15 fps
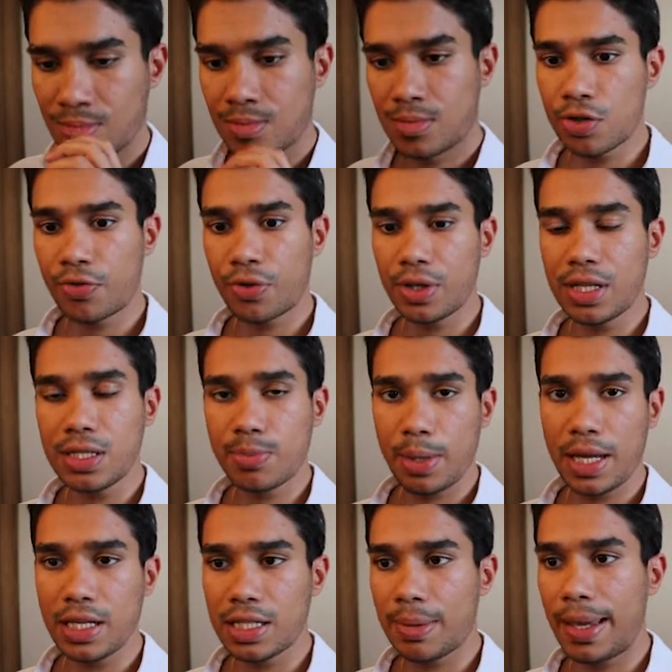So for this
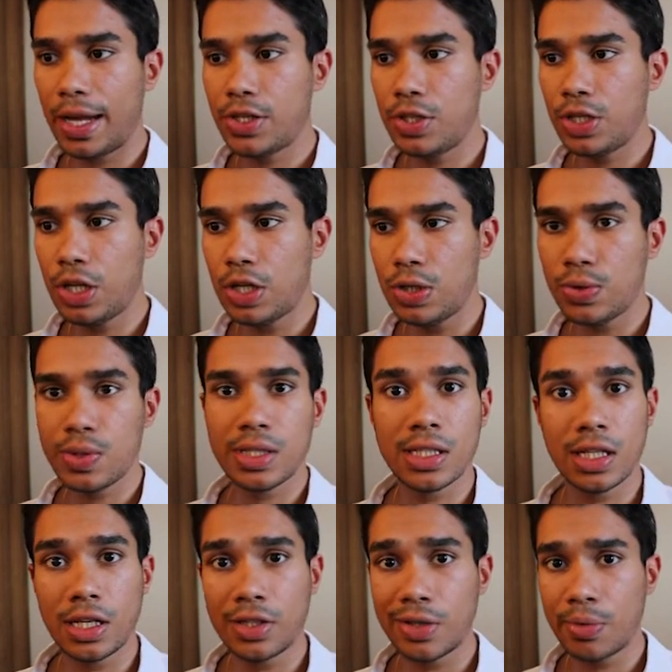page, I'm actually going to use
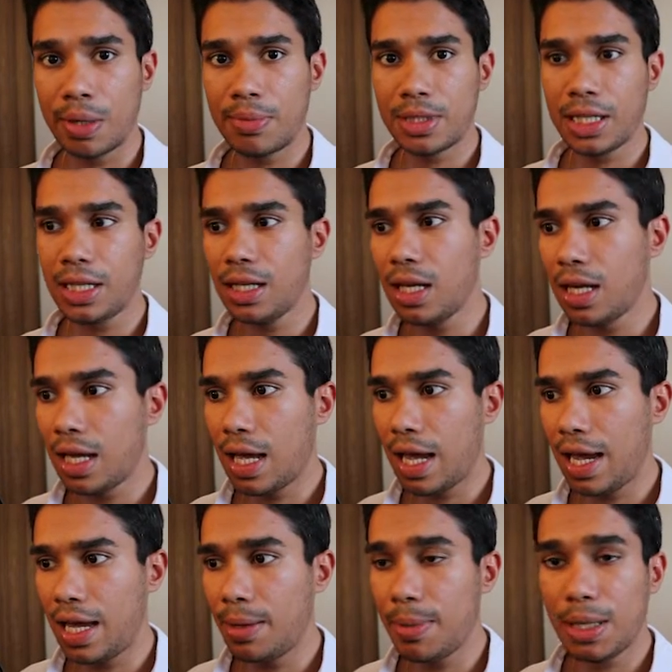another website
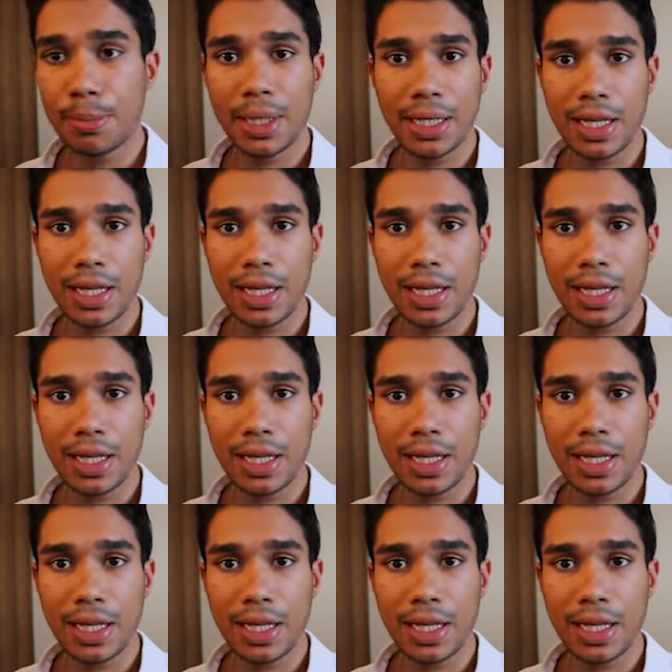and make my